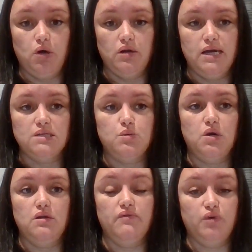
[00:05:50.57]
That's one of
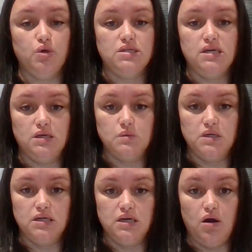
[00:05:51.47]
the first things we did
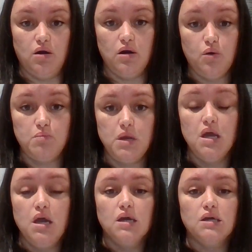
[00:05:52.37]
at our home
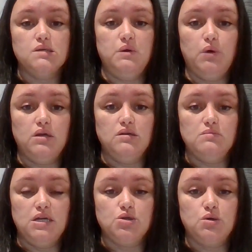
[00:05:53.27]
because we wanted to make
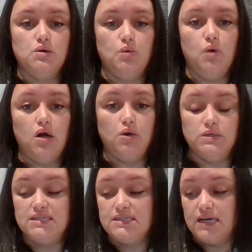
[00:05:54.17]
sure no water was
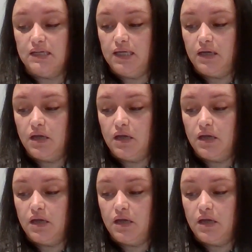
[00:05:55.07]
settling.